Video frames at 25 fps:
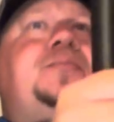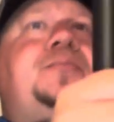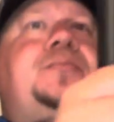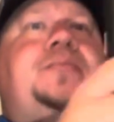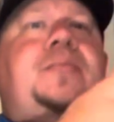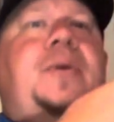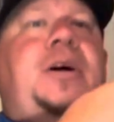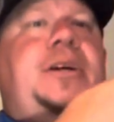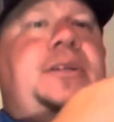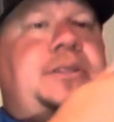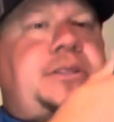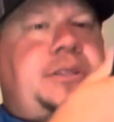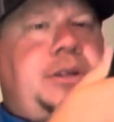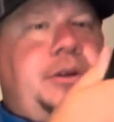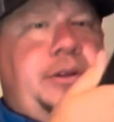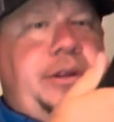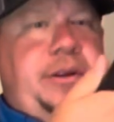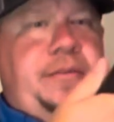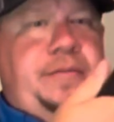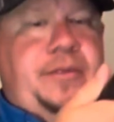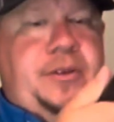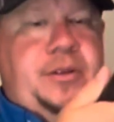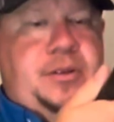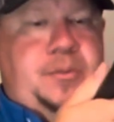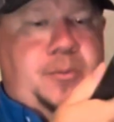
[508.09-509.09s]
But still the
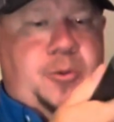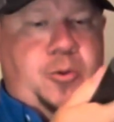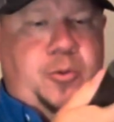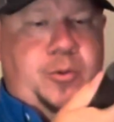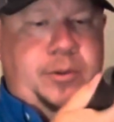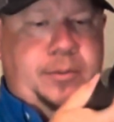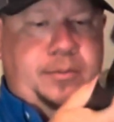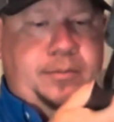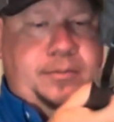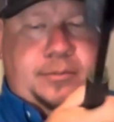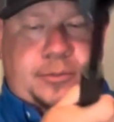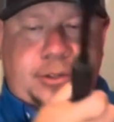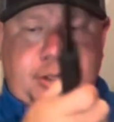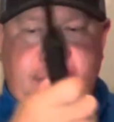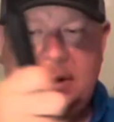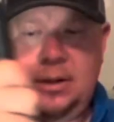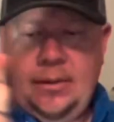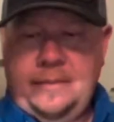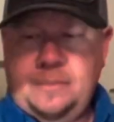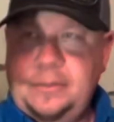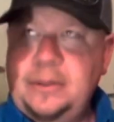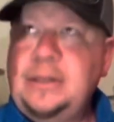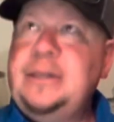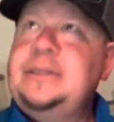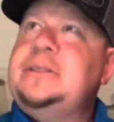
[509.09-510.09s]
invisible one. So
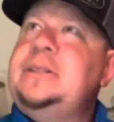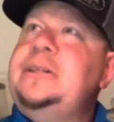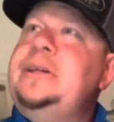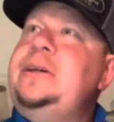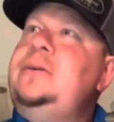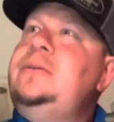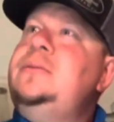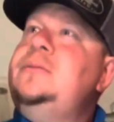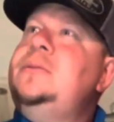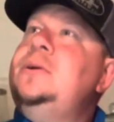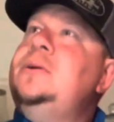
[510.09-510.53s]
that's neat.